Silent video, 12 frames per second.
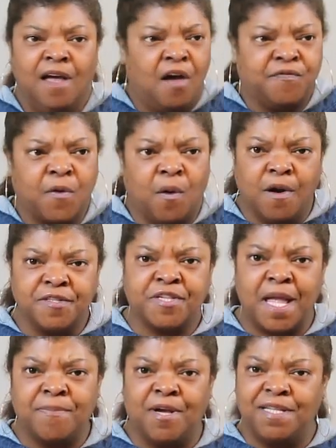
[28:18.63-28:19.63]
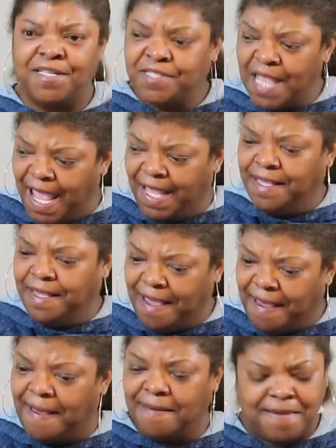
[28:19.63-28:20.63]
Of course I'm going to take
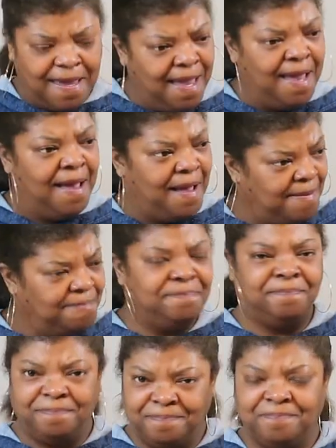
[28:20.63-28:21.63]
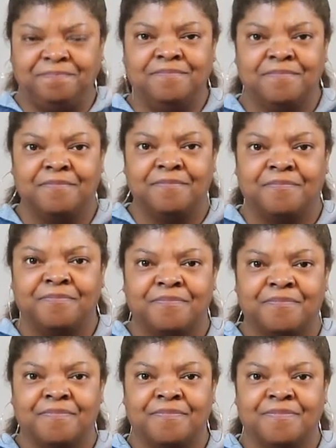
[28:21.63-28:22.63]
it. Yeah. Mm-hmm.
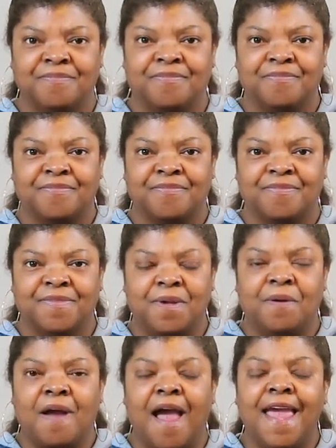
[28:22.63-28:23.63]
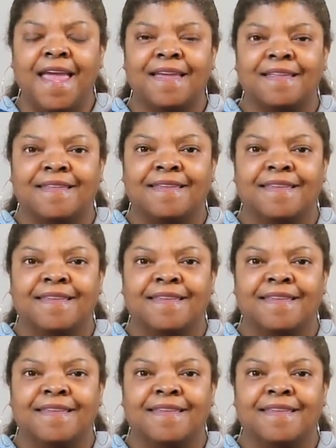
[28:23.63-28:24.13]
All right?